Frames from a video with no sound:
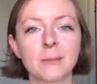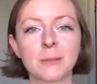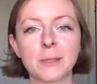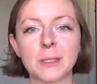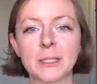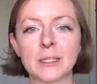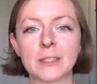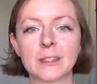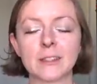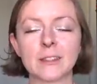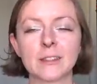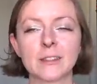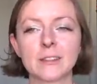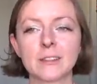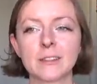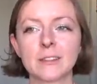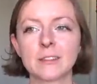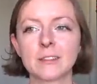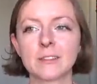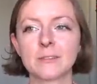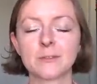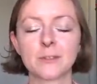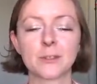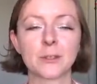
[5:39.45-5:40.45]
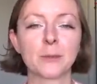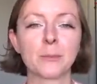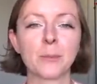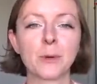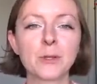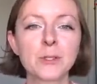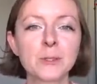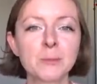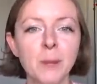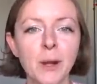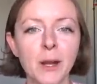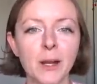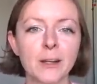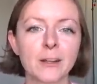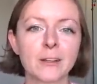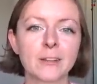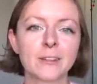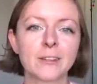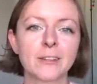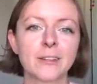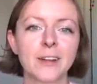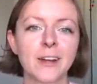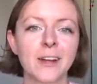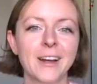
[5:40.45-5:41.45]
I mean, for the most
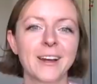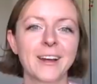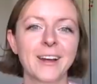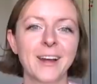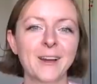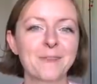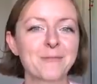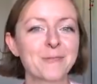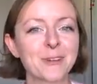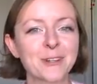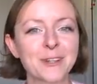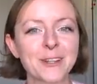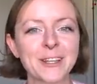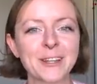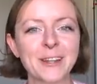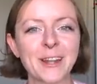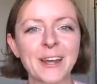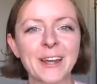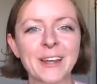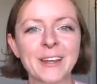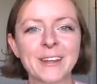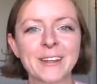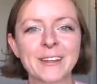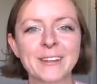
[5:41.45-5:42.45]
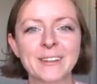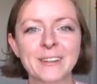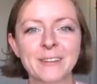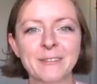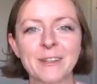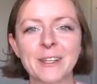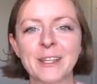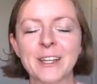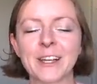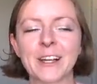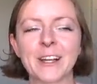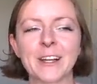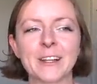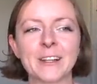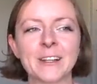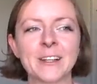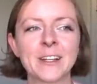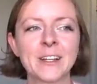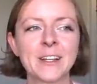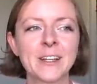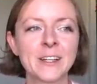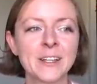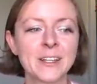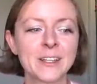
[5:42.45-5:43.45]
part, I really like living here
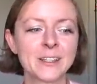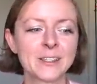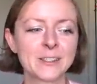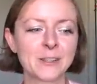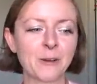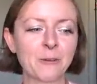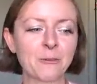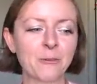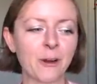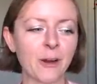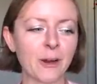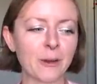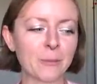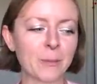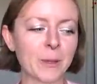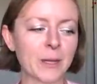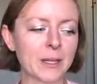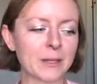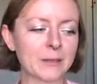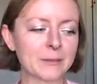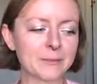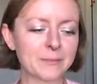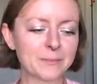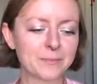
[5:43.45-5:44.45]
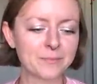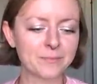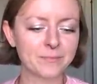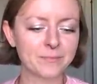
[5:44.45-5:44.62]
so far, but